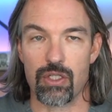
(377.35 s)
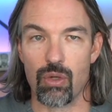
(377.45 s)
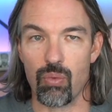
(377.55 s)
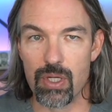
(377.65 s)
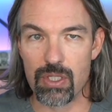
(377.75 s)
So
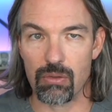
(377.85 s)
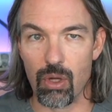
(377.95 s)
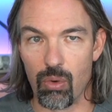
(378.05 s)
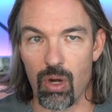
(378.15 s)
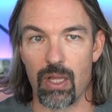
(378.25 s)
what does a
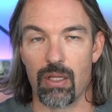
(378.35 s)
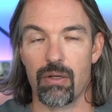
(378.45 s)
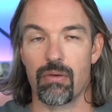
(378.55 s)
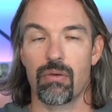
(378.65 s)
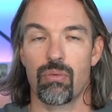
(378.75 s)
lower
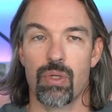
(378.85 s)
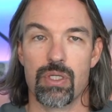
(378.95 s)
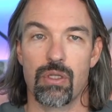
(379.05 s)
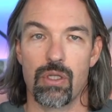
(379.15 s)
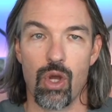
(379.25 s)

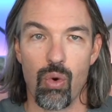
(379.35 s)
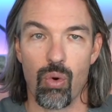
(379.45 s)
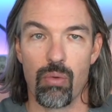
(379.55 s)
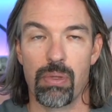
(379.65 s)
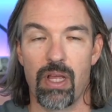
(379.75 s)

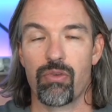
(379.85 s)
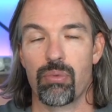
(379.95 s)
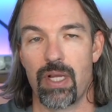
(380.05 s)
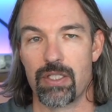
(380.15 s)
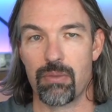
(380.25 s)

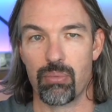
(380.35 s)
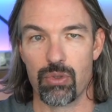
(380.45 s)
blepharoplasty